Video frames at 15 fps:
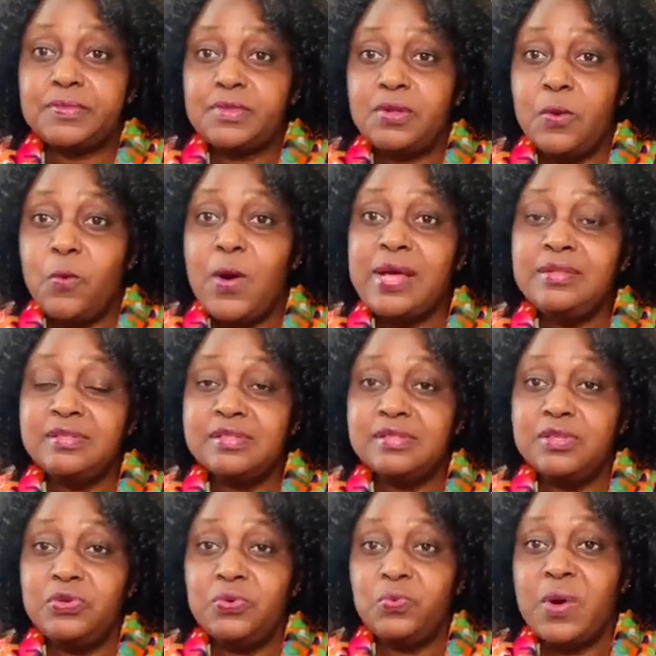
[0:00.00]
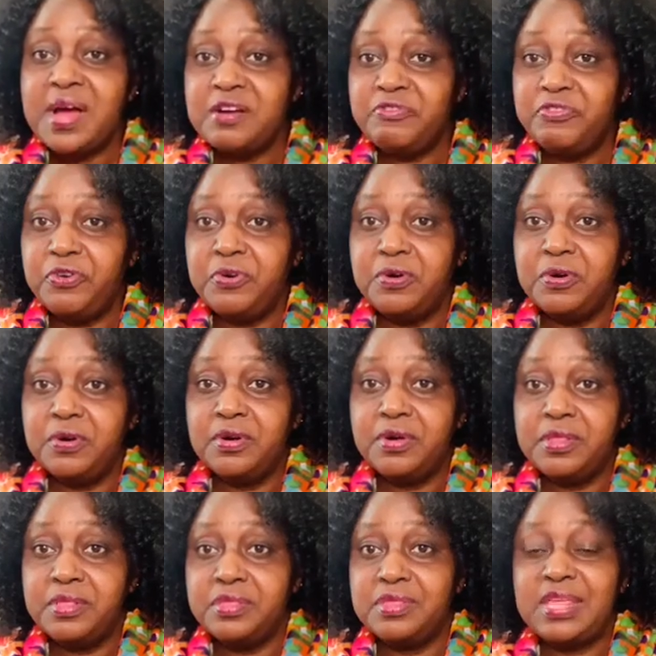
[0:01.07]
once you work for
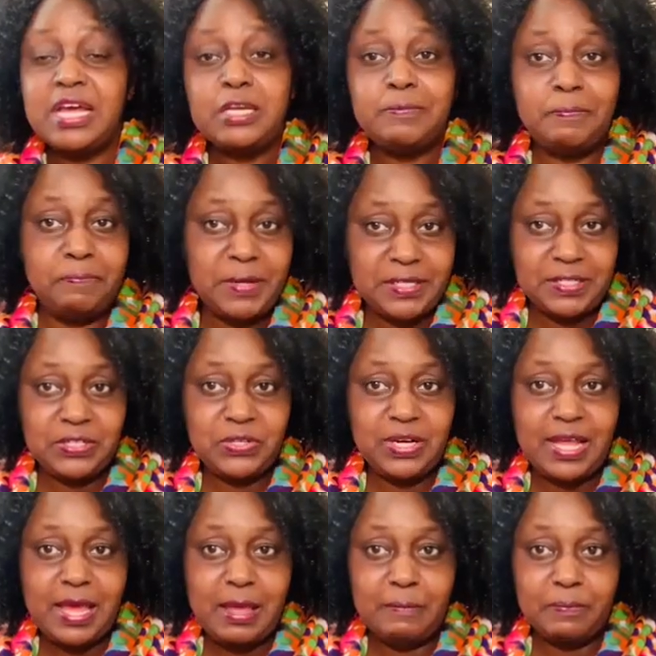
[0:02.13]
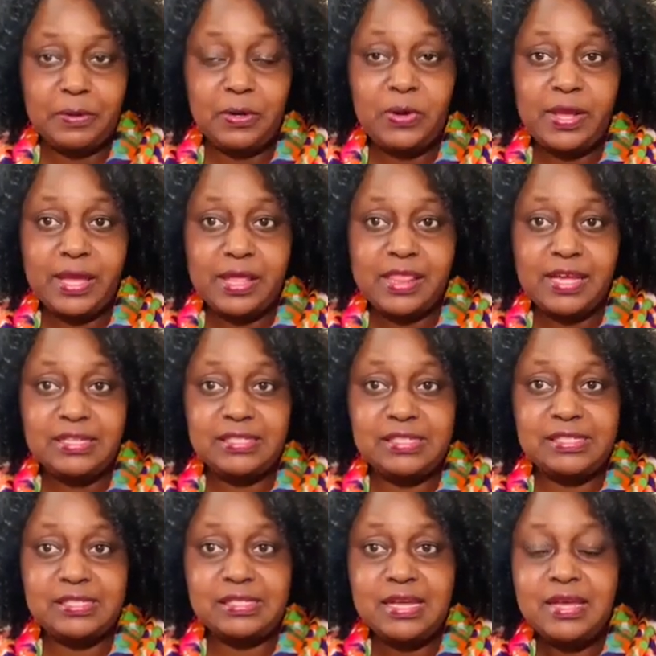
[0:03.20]
that particular employer that
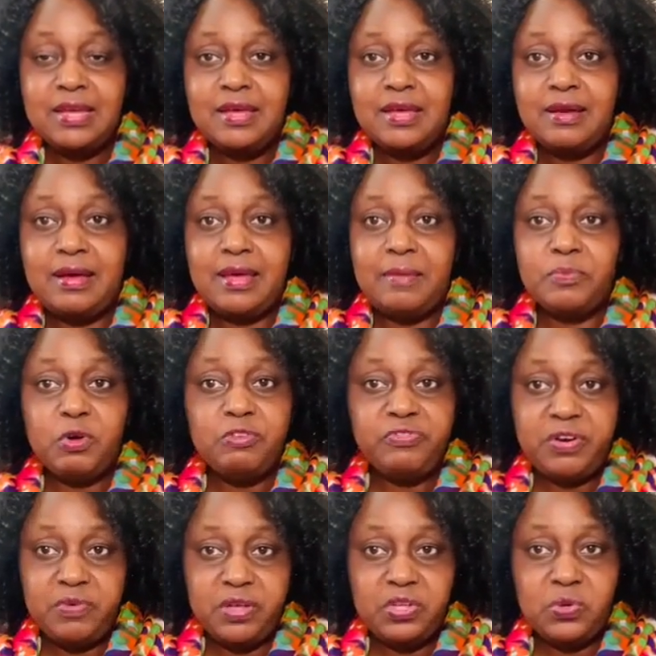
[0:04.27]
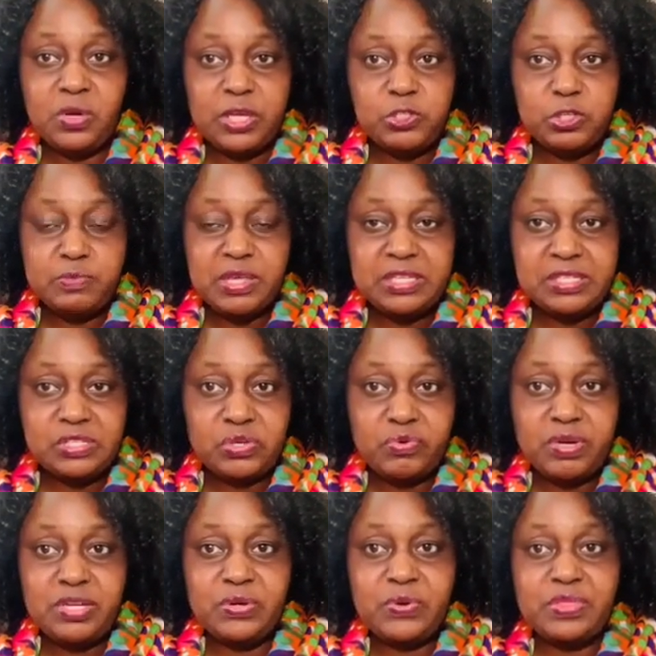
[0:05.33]
is offering you a job that is
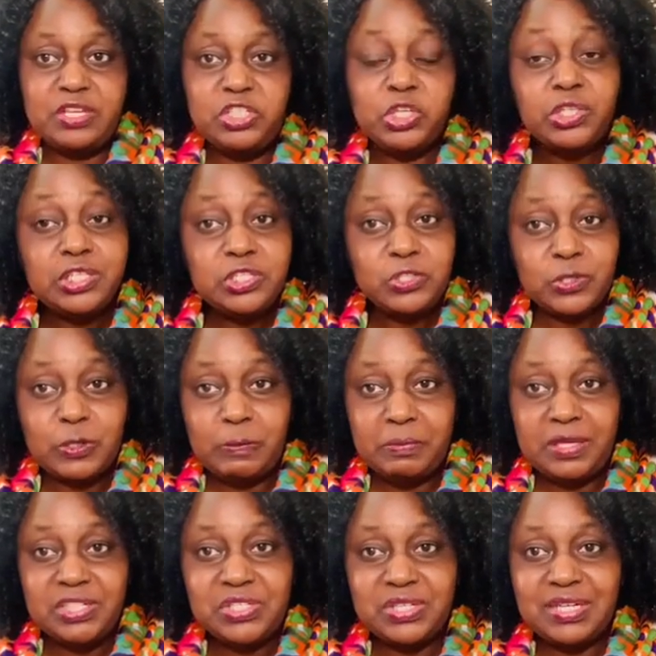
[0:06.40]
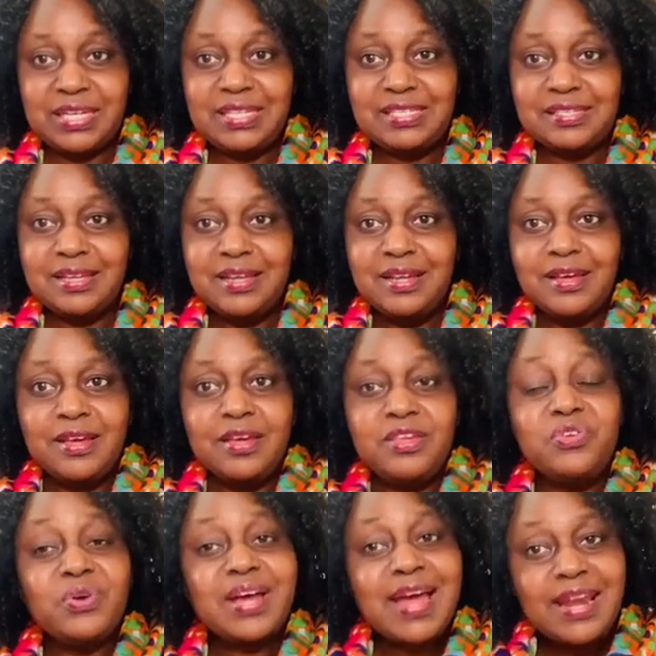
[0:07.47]
already on the shortage occupation list,
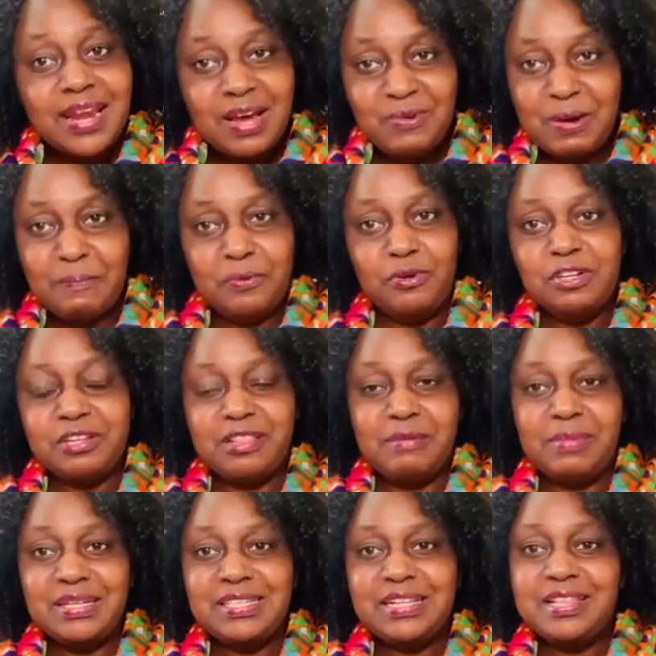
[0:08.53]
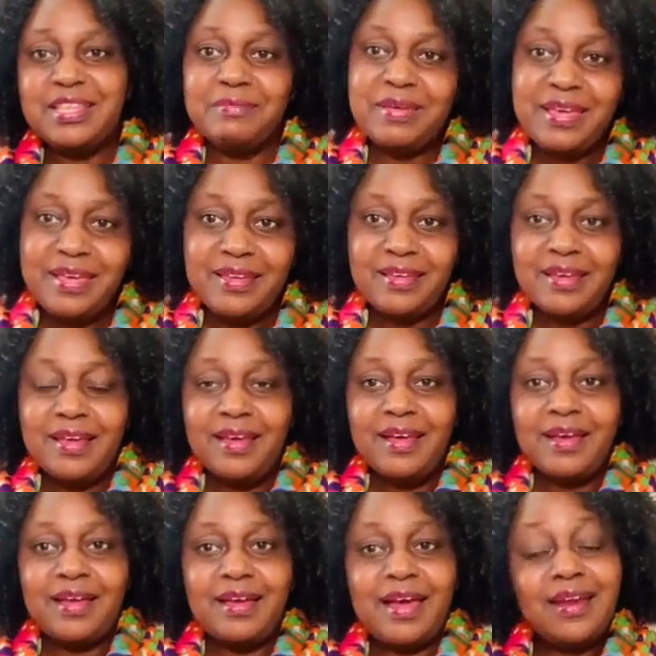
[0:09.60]
you can now approach them and tell them, hey,
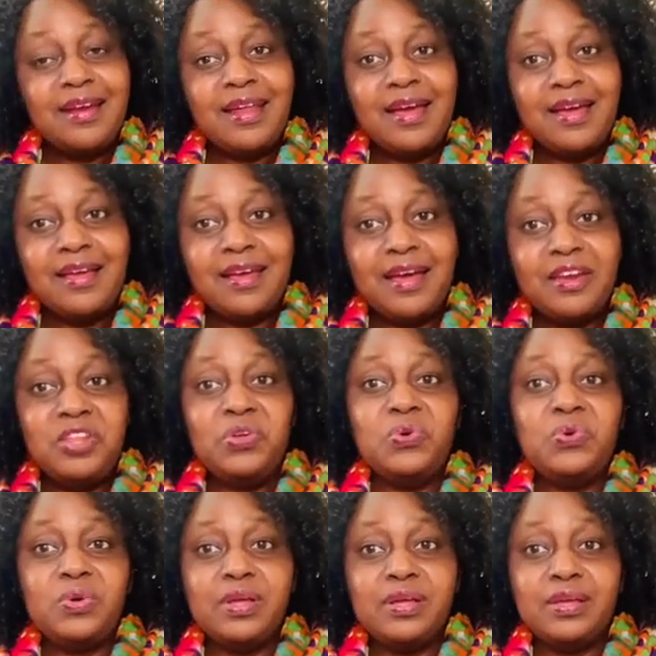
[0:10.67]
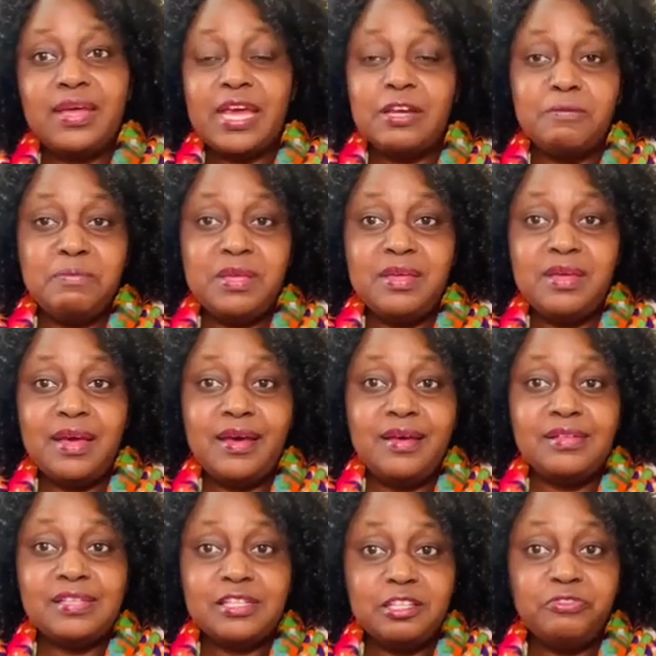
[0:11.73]
can you get me a
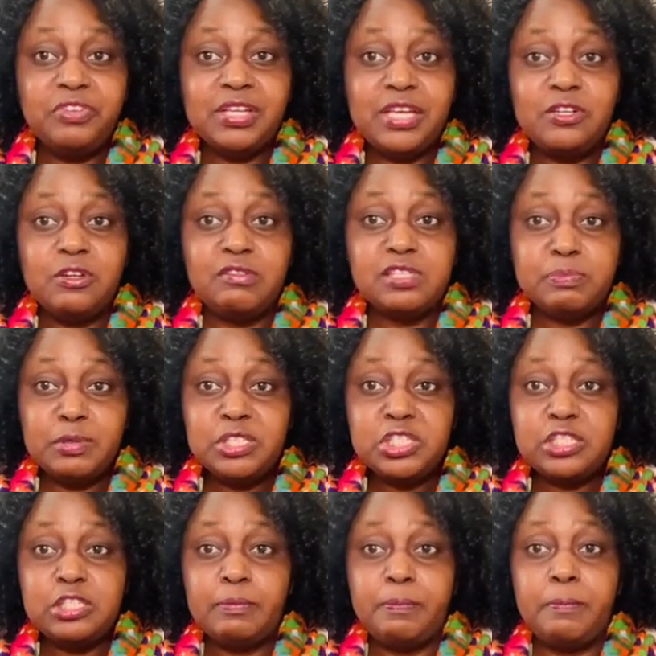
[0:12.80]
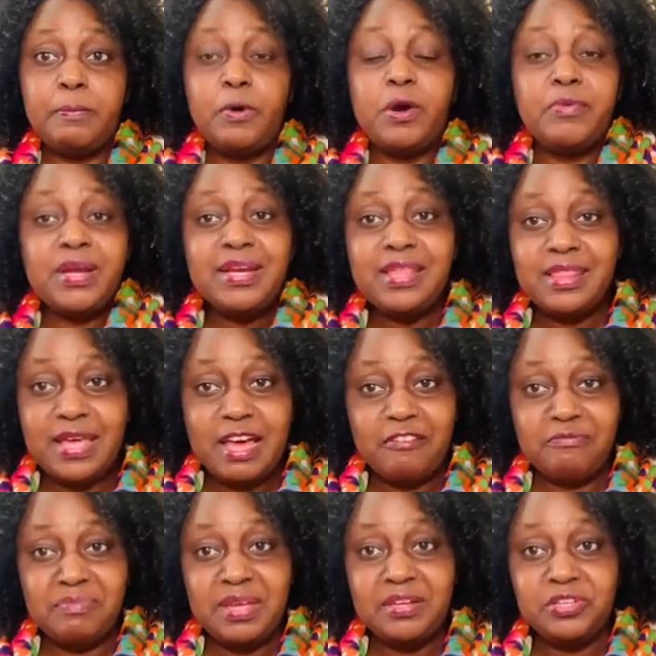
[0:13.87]
certificate of sponsorship? Already they have
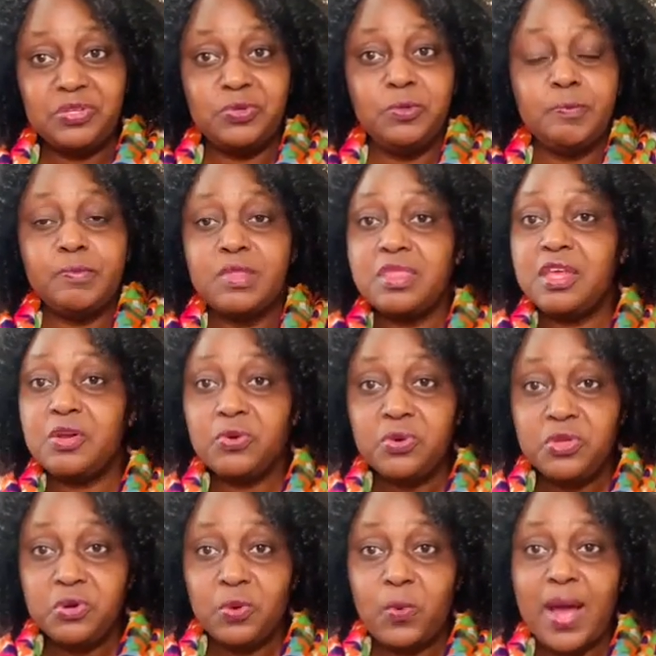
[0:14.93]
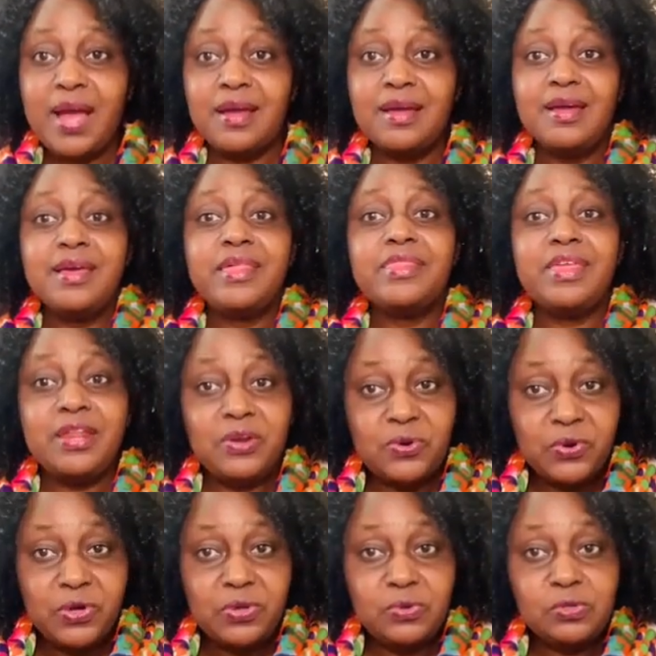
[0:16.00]
met you, they know your work, they know
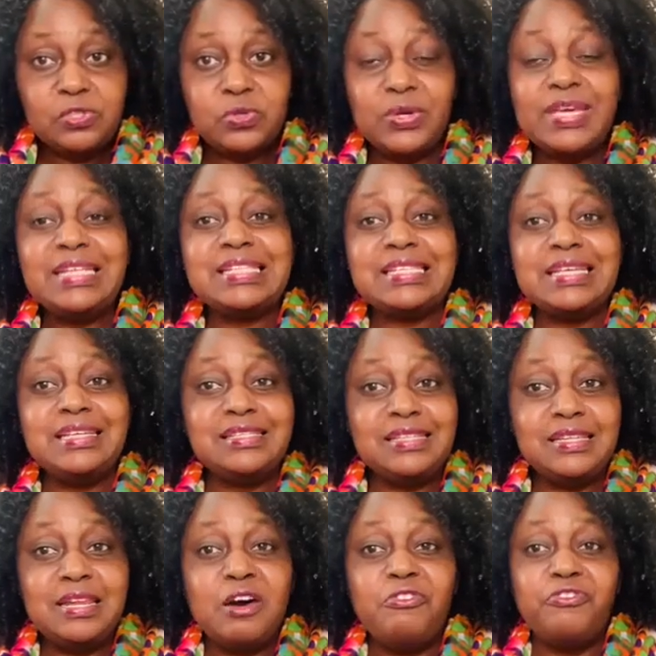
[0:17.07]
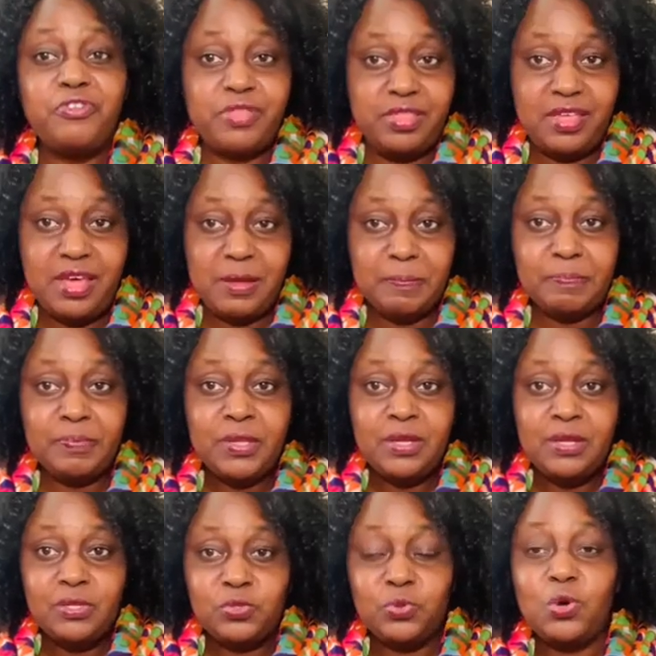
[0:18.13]
you, so it's easy now for them
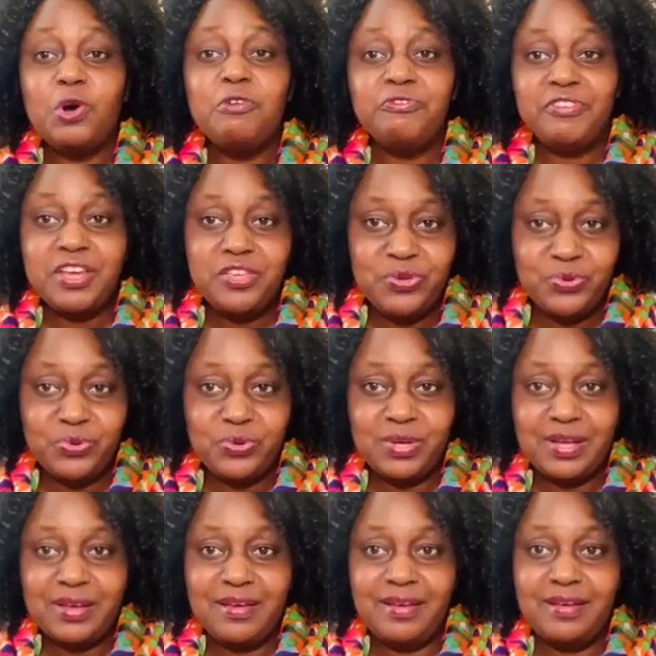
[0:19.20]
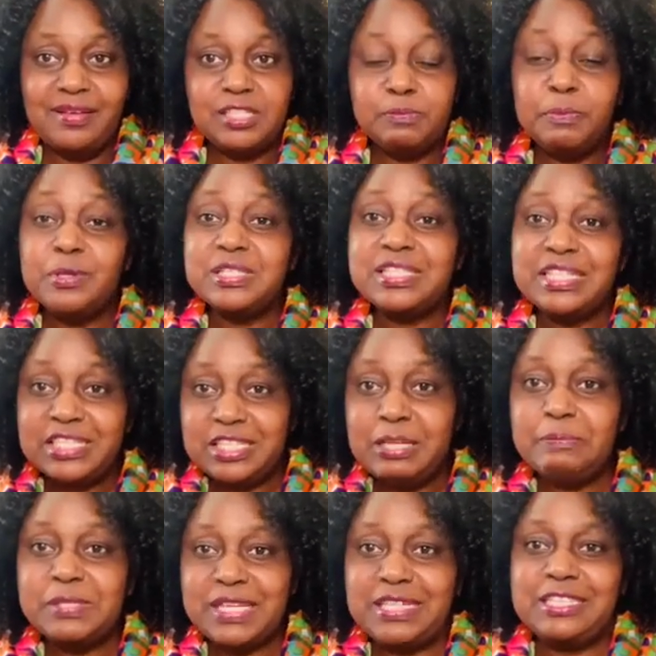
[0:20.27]
to offer you a
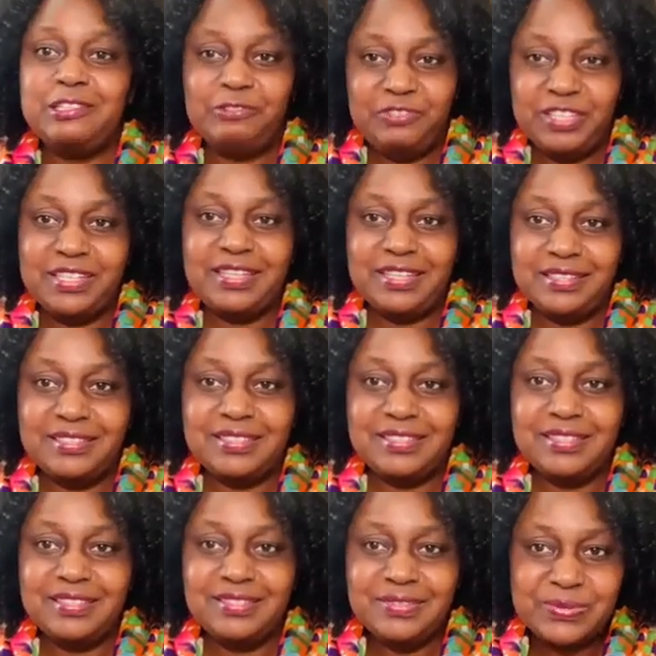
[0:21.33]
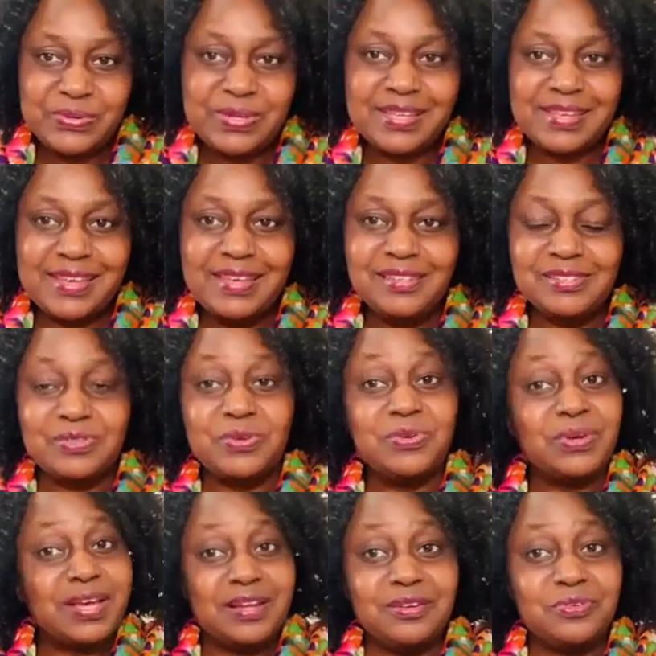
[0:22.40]
sponsorship certificate. Okay, so you
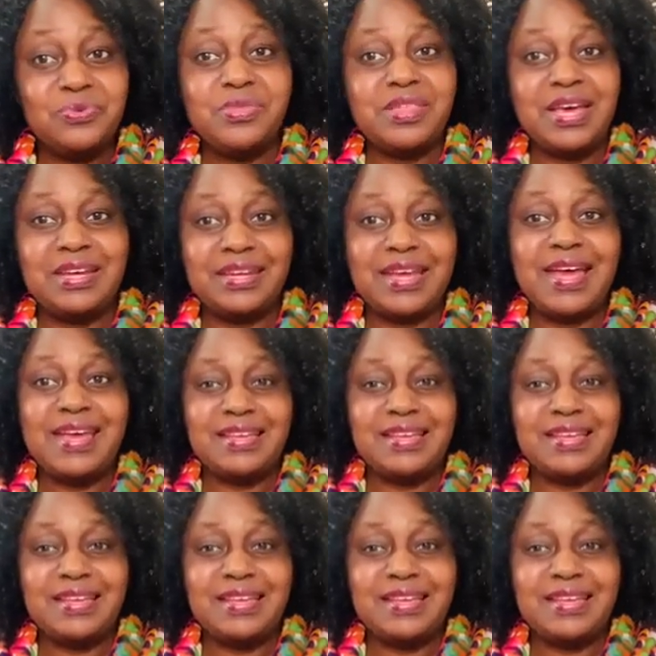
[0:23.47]
can do that, guys.